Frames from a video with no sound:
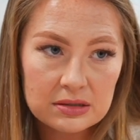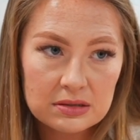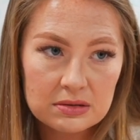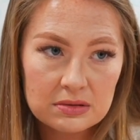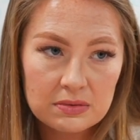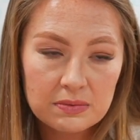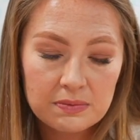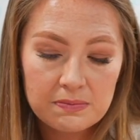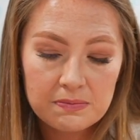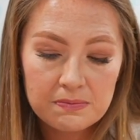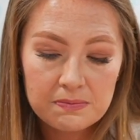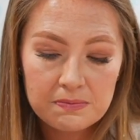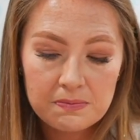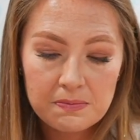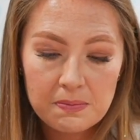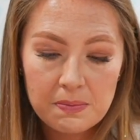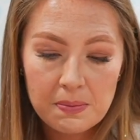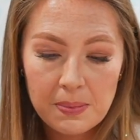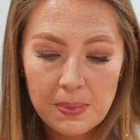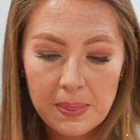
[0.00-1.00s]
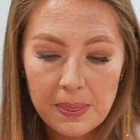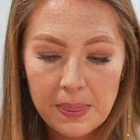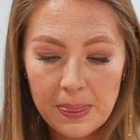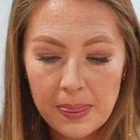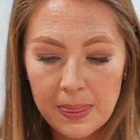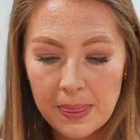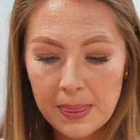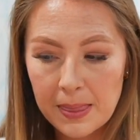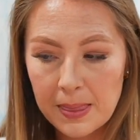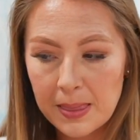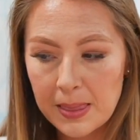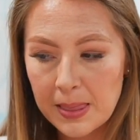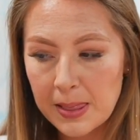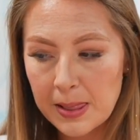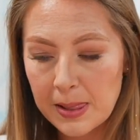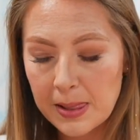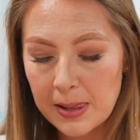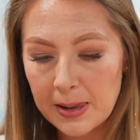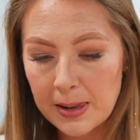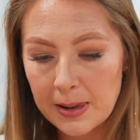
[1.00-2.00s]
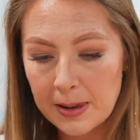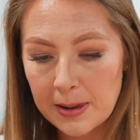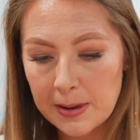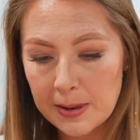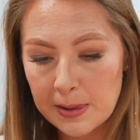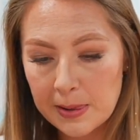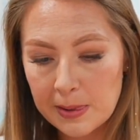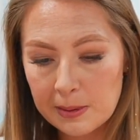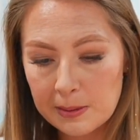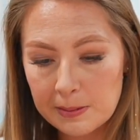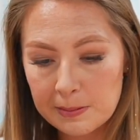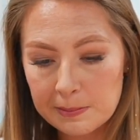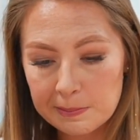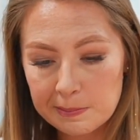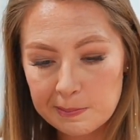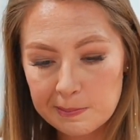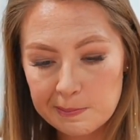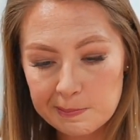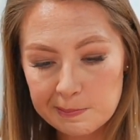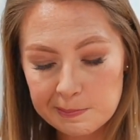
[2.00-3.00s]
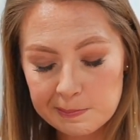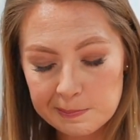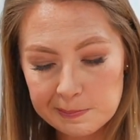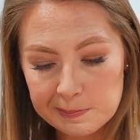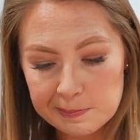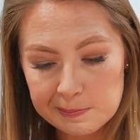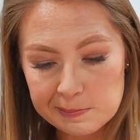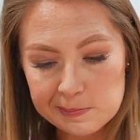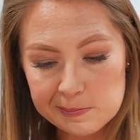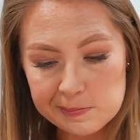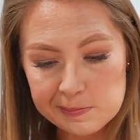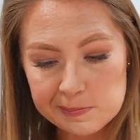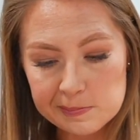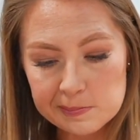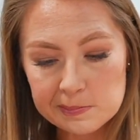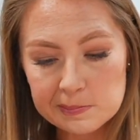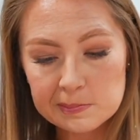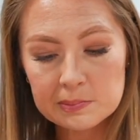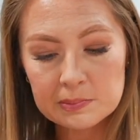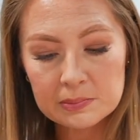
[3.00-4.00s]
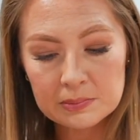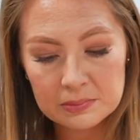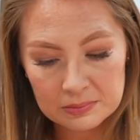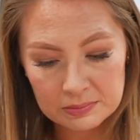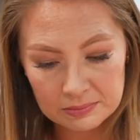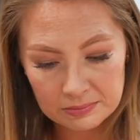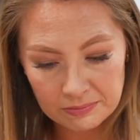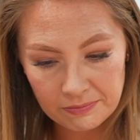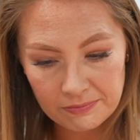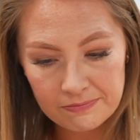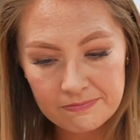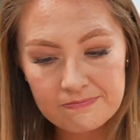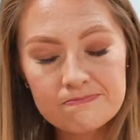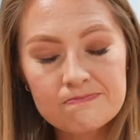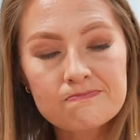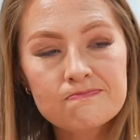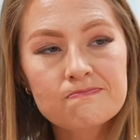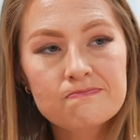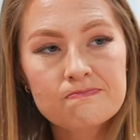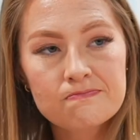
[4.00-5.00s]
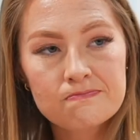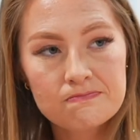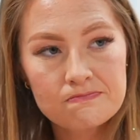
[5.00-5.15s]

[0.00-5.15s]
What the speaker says: And so so they're all typically different subjects. Mm-hmm.